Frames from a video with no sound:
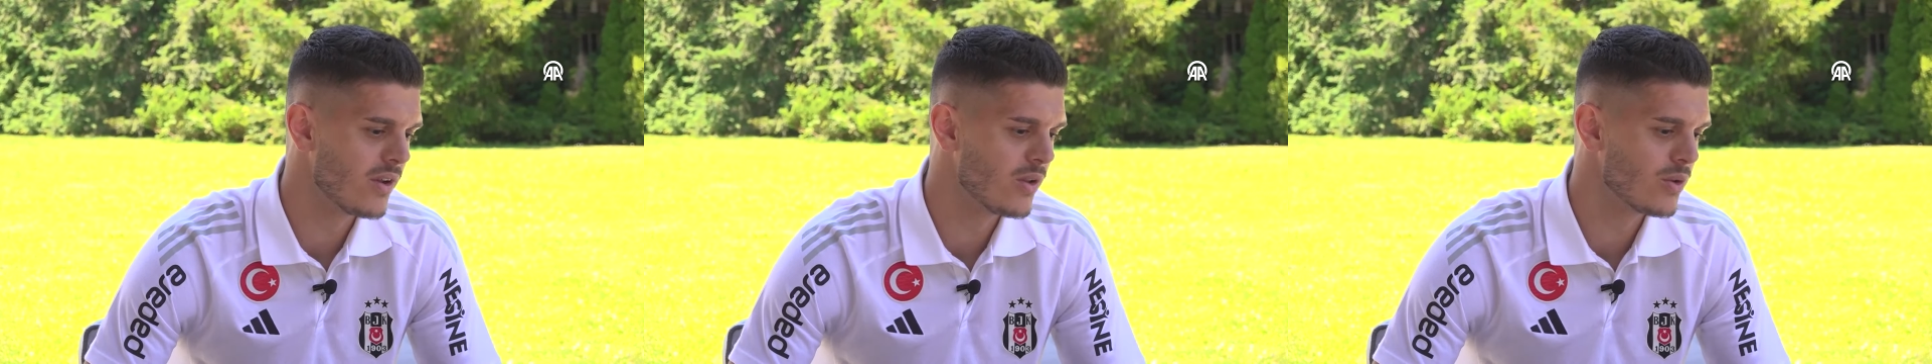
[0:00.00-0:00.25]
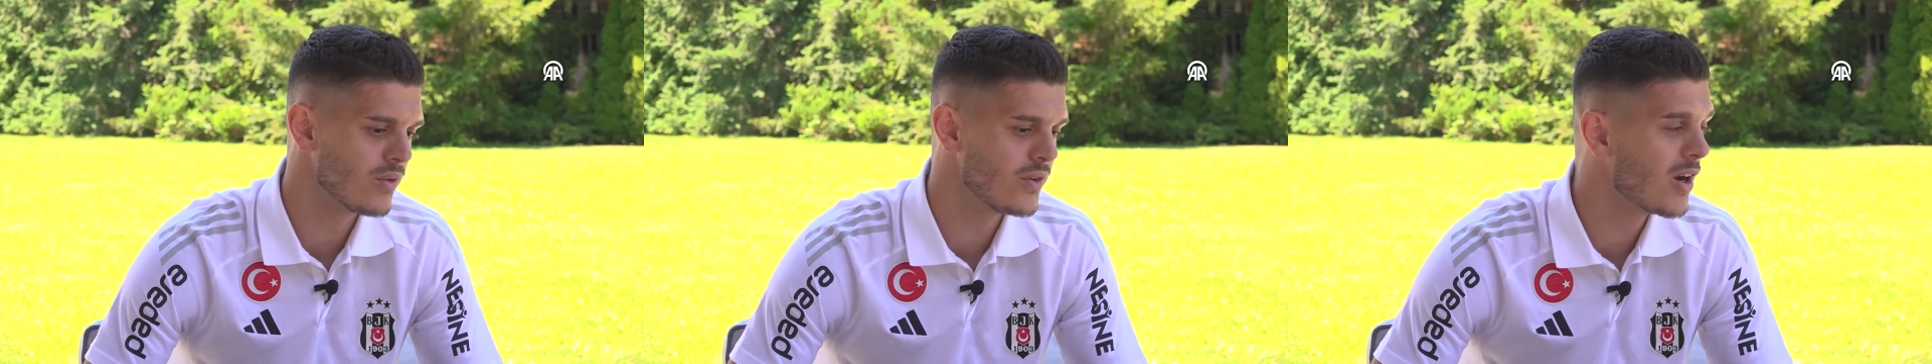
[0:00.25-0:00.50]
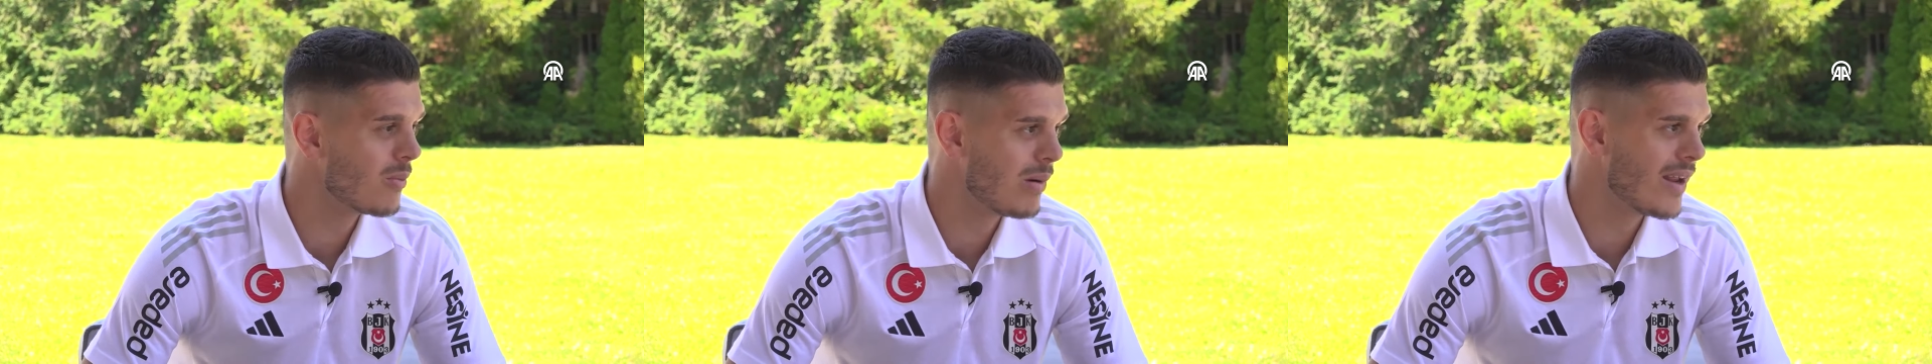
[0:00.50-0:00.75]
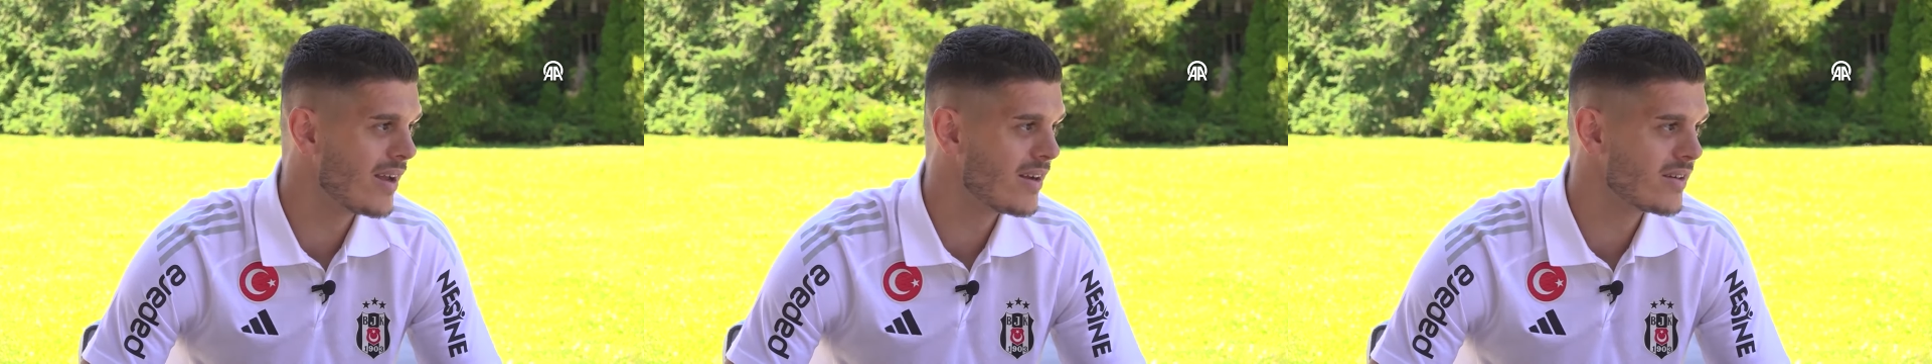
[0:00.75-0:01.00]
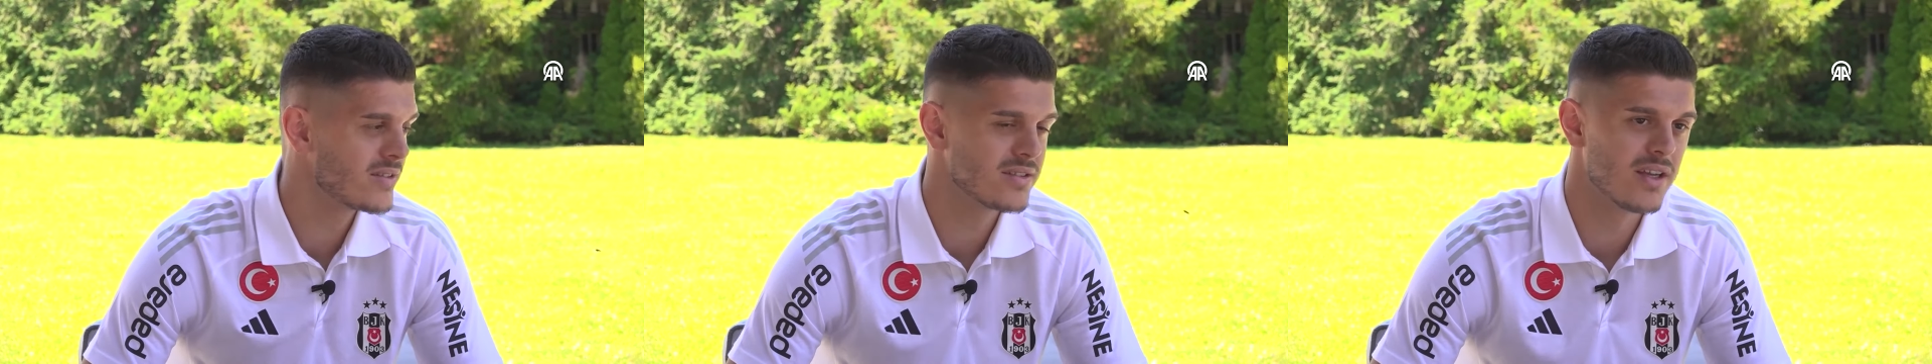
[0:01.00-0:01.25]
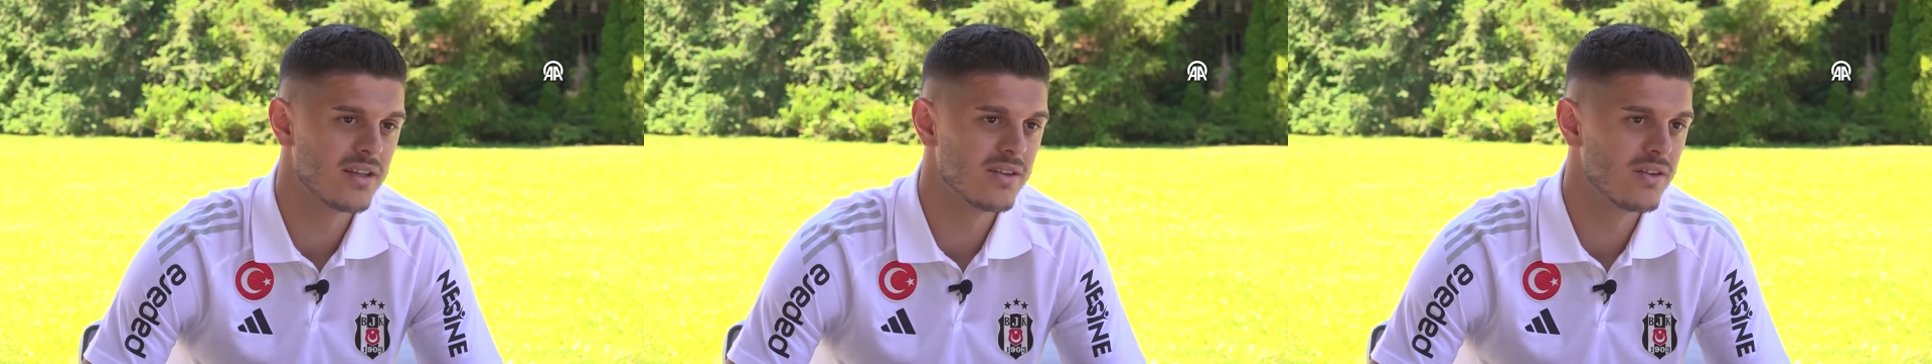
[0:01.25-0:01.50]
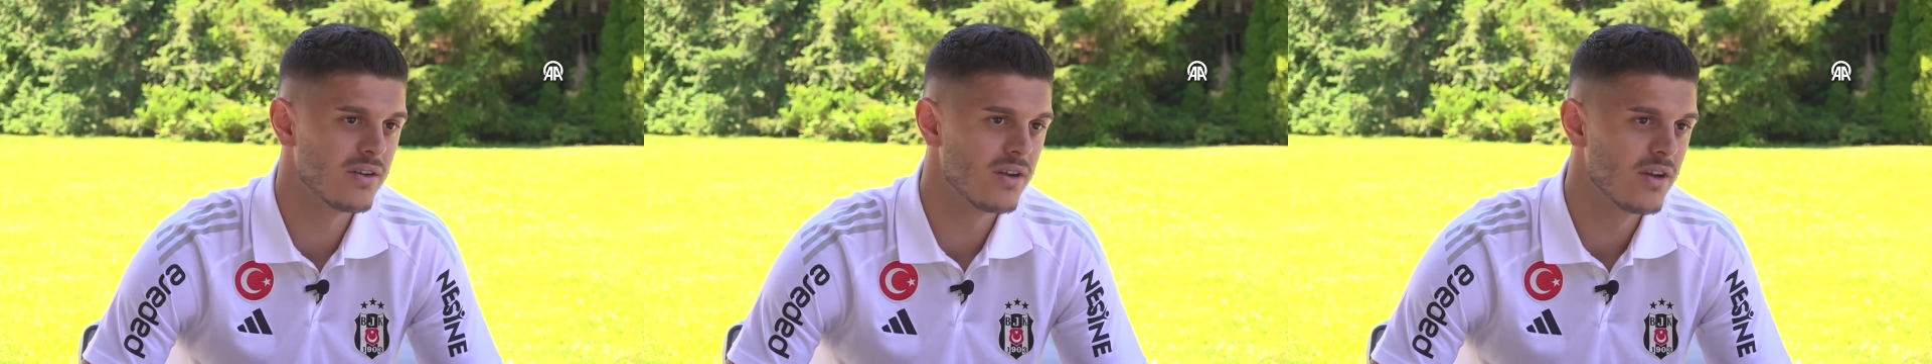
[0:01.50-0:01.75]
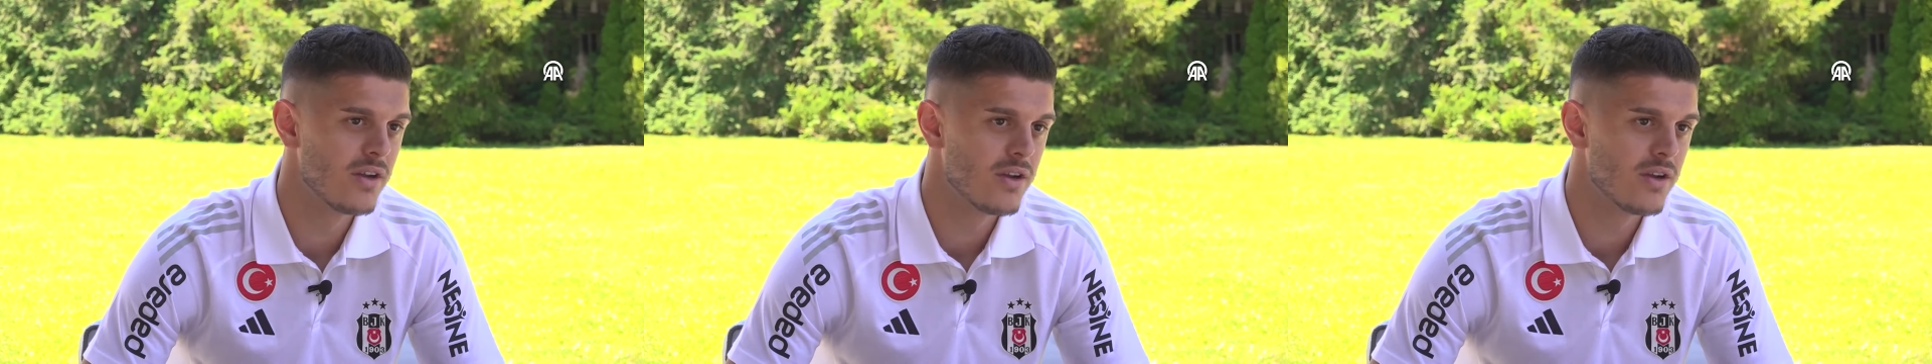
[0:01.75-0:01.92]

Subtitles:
lot of young players and